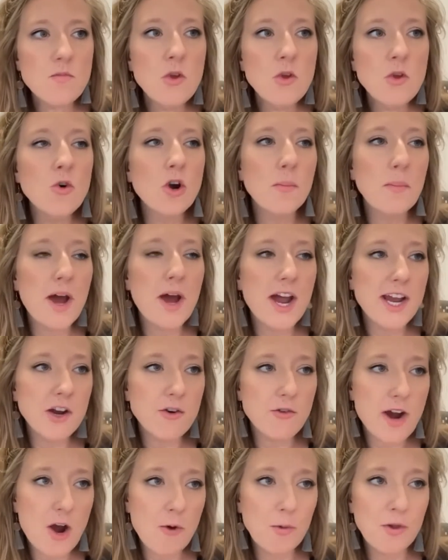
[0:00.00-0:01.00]
or buying a
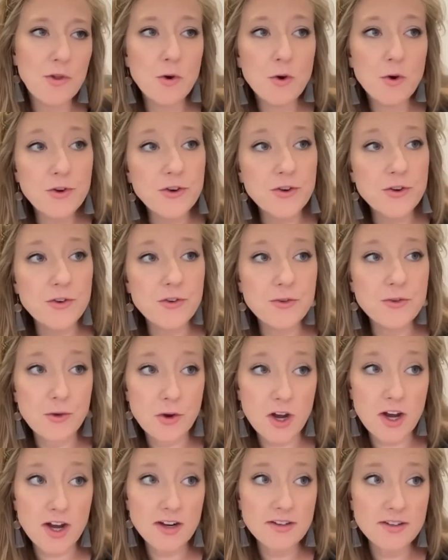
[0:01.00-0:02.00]
route with older
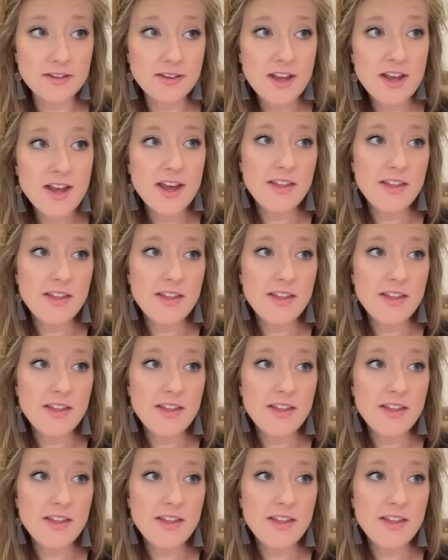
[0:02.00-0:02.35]
trucks